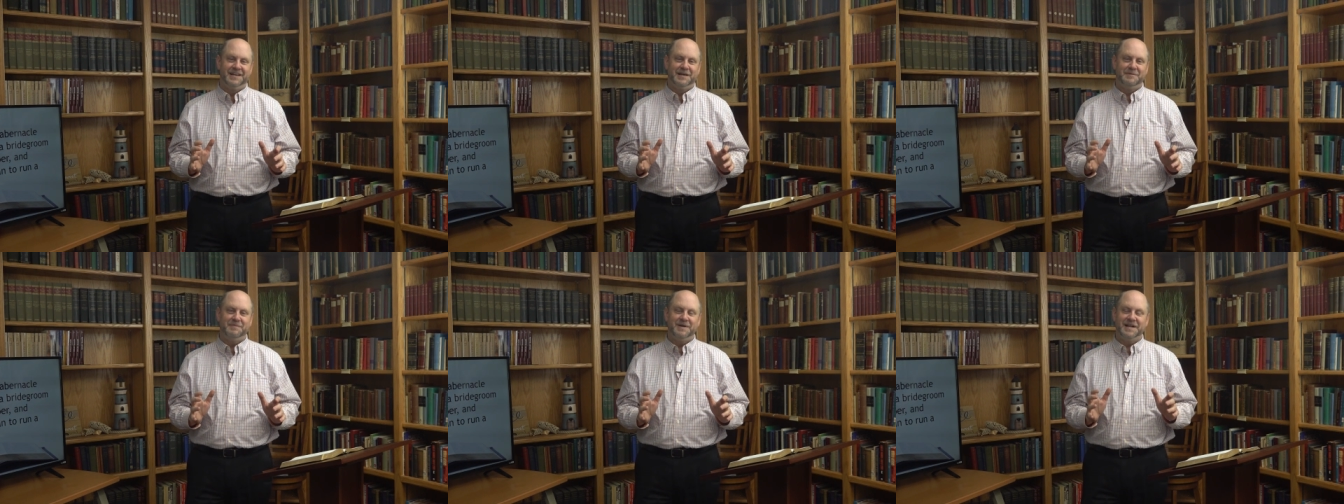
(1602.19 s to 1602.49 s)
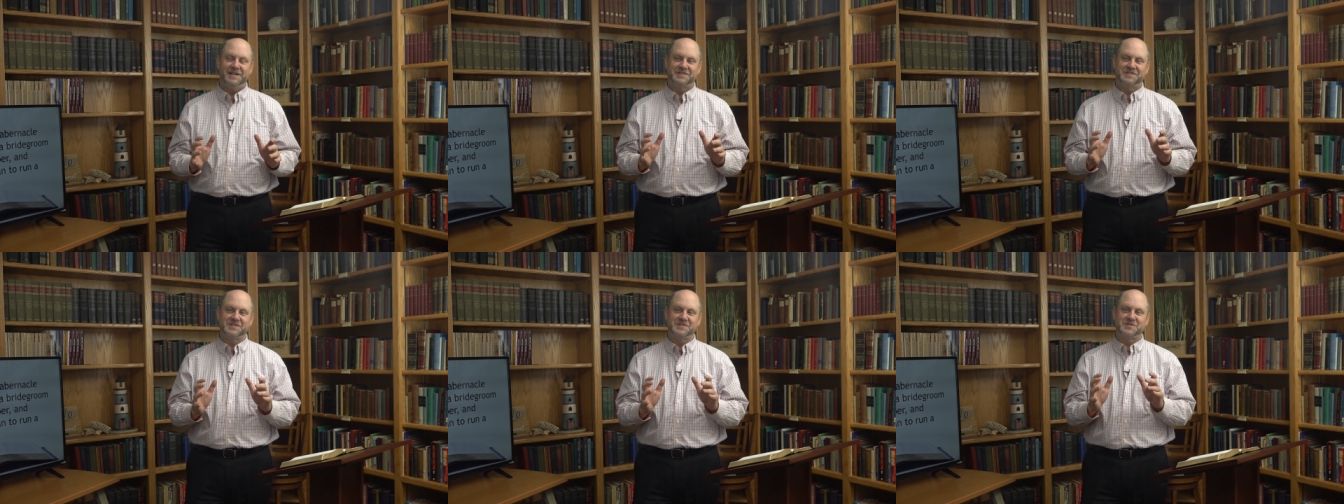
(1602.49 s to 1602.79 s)
it
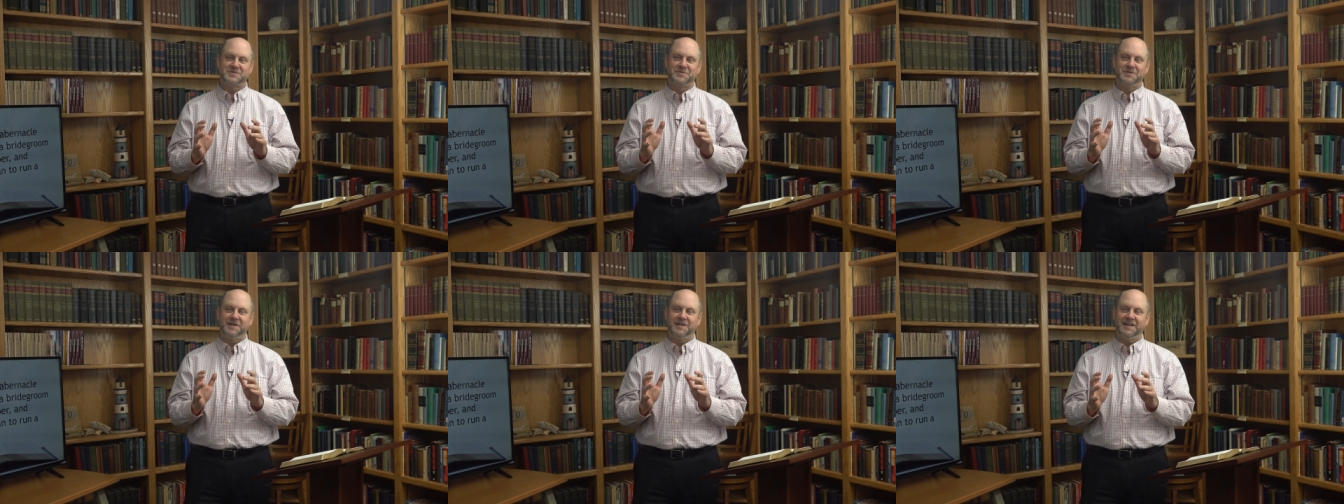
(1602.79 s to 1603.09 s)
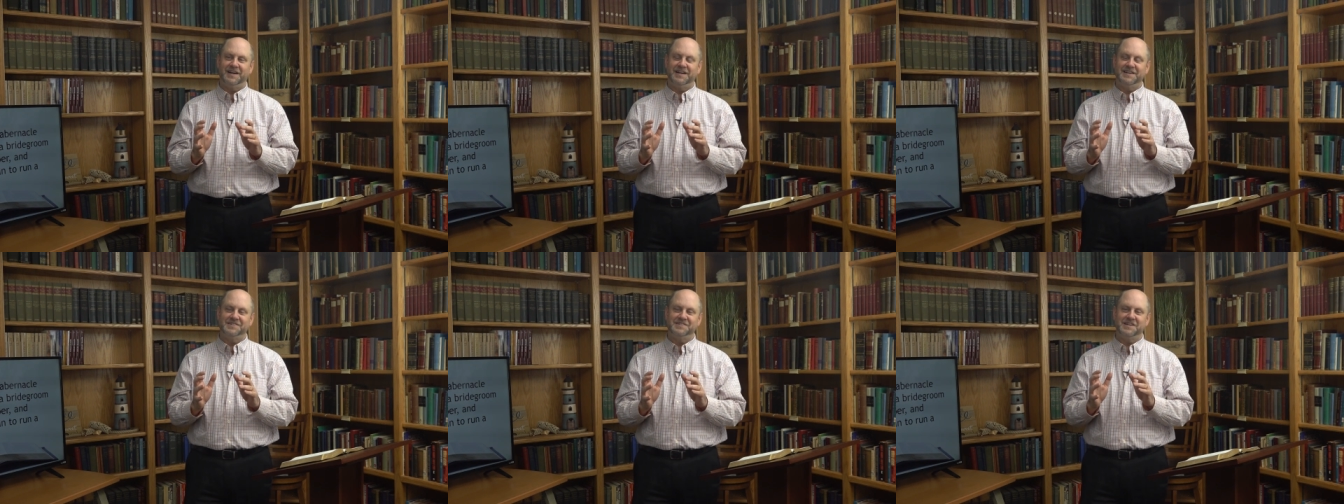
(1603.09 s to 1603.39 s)
makes us
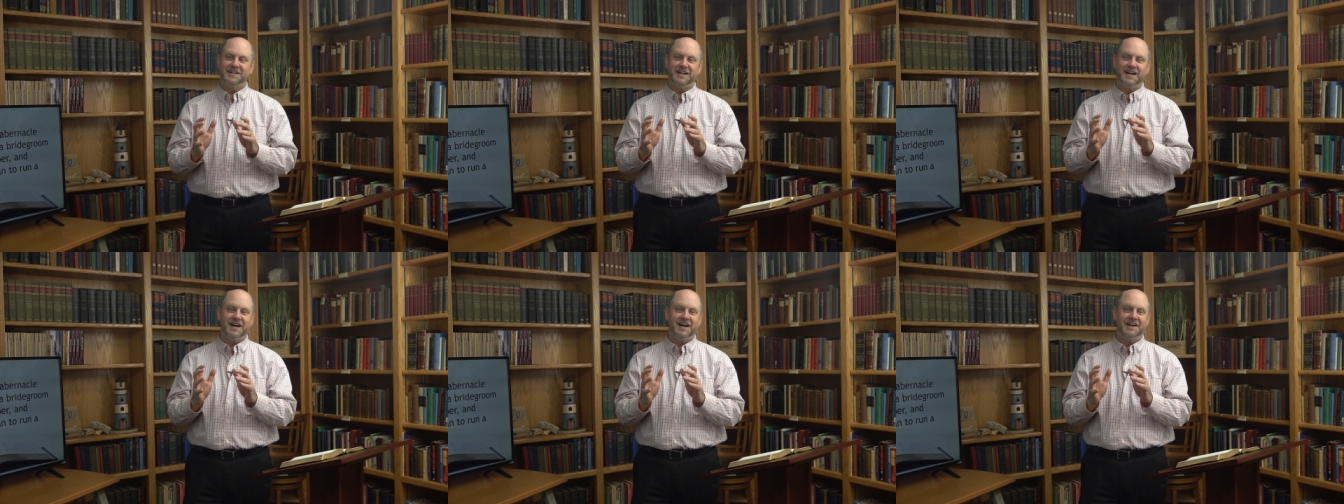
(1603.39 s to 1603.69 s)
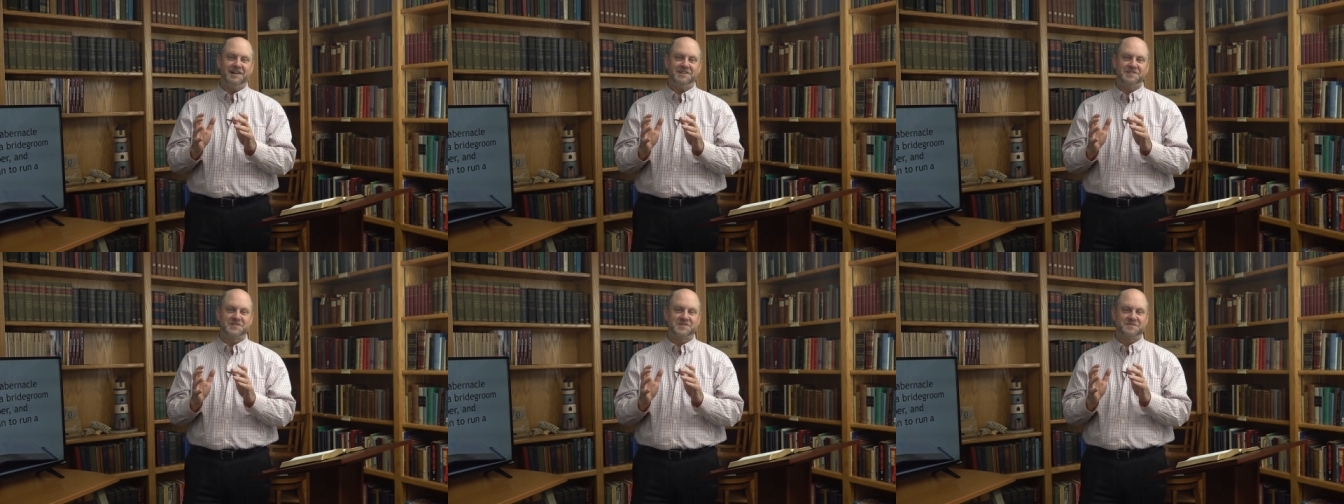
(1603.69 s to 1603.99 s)
realize that
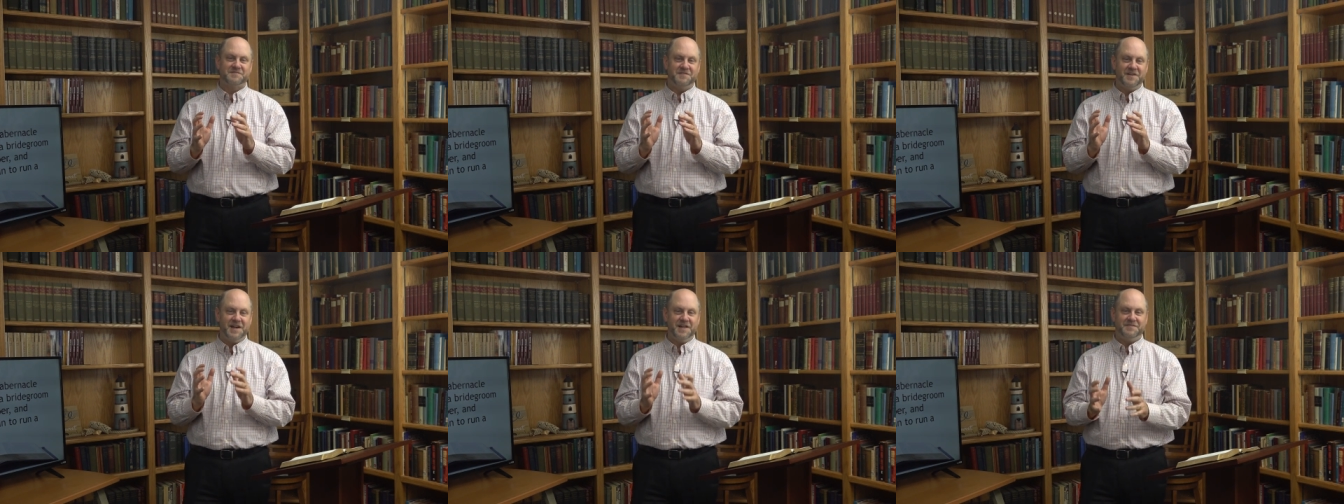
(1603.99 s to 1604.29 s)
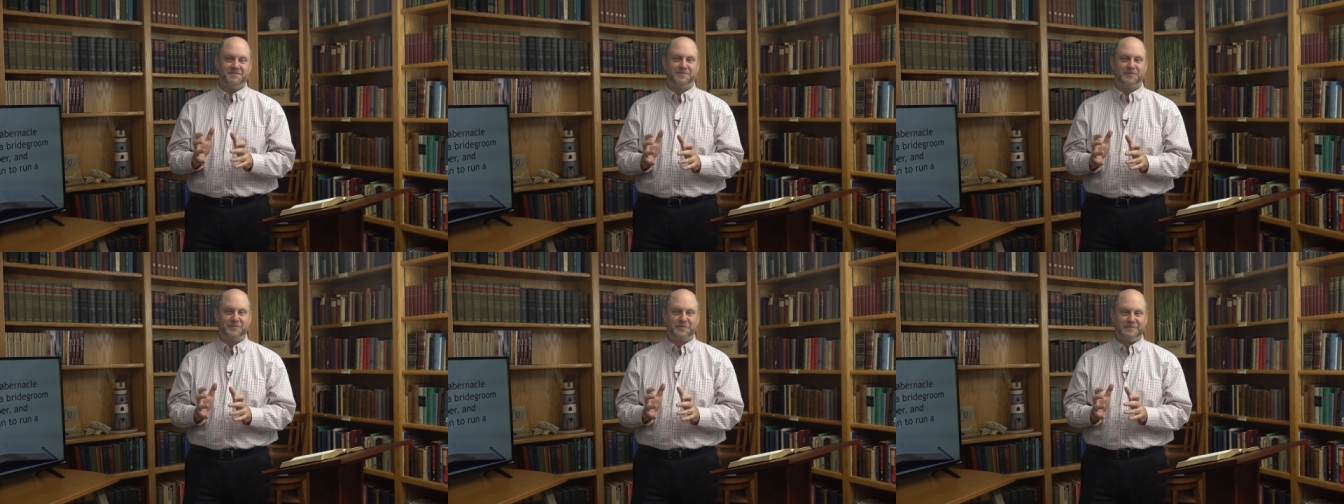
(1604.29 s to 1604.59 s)
God is
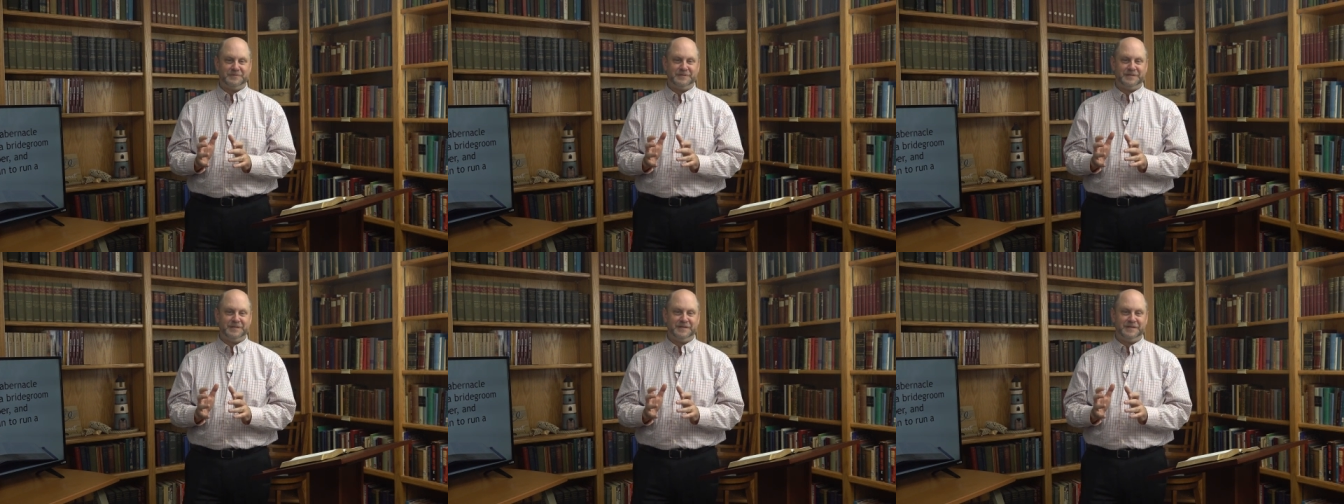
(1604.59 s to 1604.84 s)
faithful